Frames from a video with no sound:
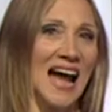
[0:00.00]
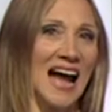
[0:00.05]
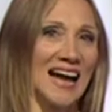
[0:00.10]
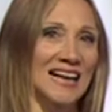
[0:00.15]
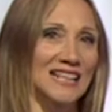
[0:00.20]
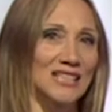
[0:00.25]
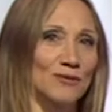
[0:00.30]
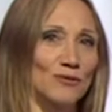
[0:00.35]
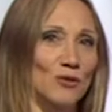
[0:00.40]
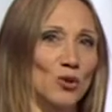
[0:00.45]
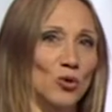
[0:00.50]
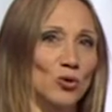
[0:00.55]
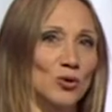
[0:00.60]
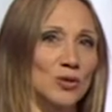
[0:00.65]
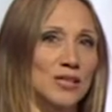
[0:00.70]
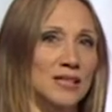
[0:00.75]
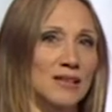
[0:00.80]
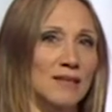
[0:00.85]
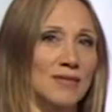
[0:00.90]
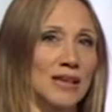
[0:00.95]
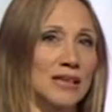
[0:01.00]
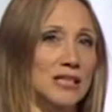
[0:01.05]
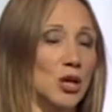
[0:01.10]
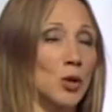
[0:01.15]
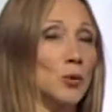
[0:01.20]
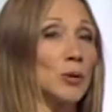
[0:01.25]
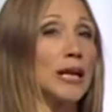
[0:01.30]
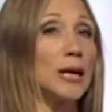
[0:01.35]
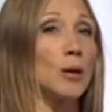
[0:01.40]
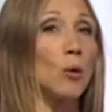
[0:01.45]
And of course there's
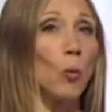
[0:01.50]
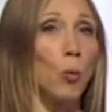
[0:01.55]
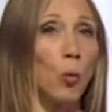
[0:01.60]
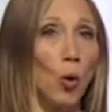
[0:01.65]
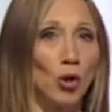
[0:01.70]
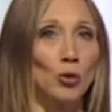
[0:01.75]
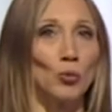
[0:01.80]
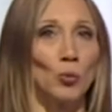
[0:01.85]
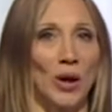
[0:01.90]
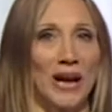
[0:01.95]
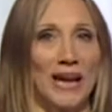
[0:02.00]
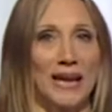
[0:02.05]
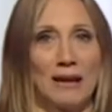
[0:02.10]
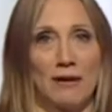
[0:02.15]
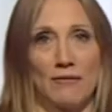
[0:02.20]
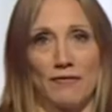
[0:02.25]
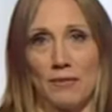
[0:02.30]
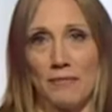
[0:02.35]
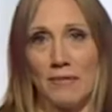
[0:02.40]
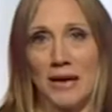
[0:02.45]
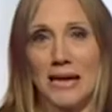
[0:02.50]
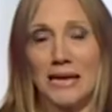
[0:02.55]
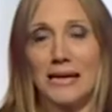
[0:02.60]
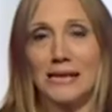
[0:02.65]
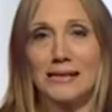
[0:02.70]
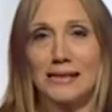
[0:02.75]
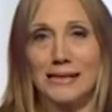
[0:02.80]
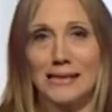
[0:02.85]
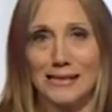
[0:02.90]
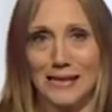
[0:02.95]
only one way for Mick
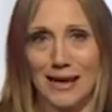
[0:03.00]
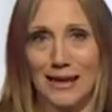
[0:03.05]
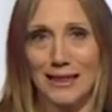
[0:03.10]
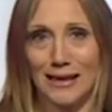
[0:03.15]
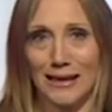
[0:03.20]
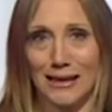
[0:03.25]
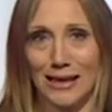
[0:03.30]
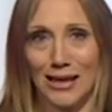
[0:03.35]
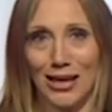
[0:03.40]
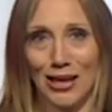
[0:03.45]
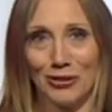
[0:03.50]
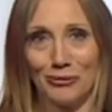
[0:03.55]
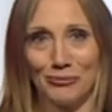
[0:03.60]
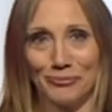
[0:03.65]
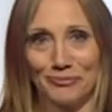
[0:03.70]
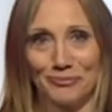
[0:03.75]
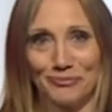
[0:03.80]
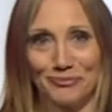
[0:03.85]
to say thank you.